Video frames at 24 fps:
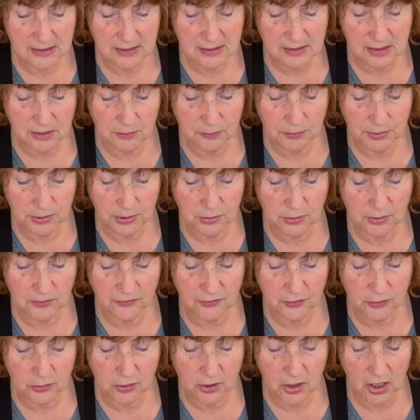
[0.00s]
some
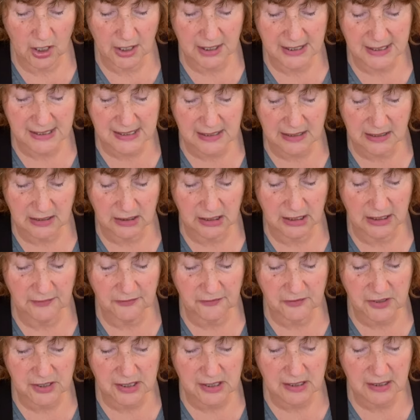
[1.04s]
beautiful goddess
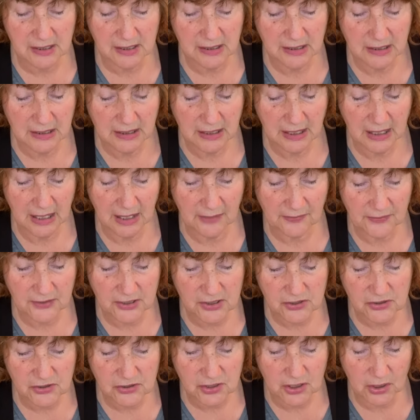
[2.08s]
glyphs on the
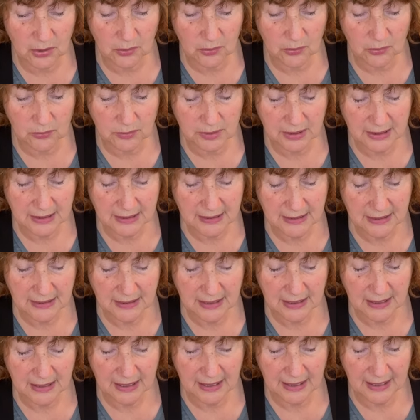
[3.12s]
stone.
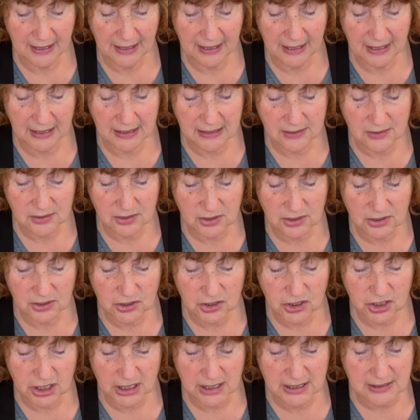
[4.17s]
And
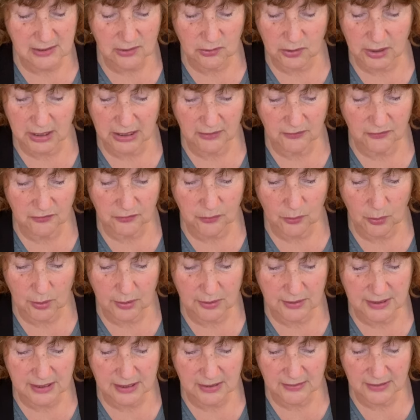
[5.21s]
she's looking
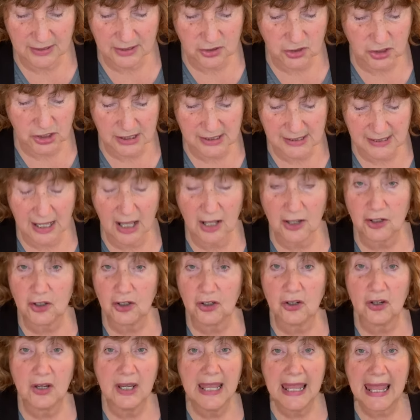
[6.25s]
forward to this. She's got
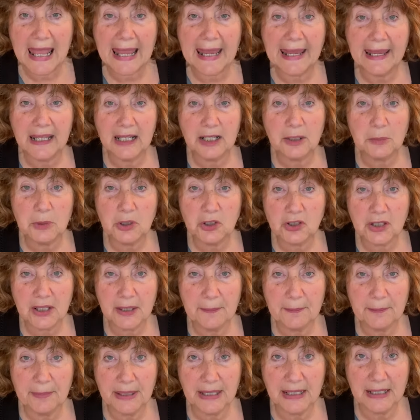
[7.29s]
her animal
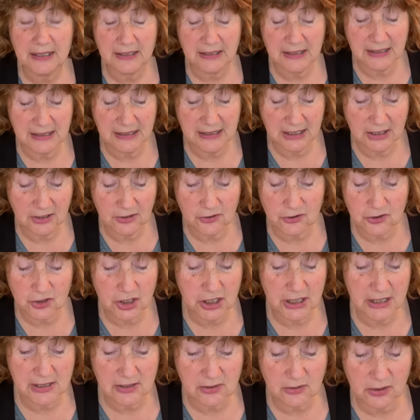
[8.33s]
companion here and
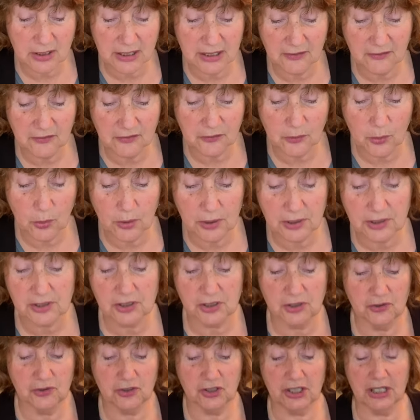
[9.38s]
she's looking forward
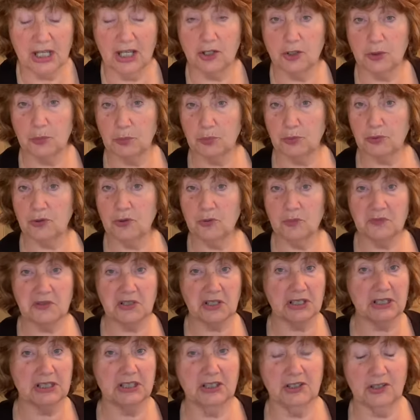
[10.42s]
to it. She's got her broom to
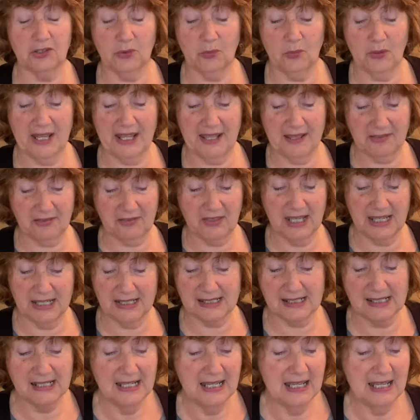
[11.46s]
clear away things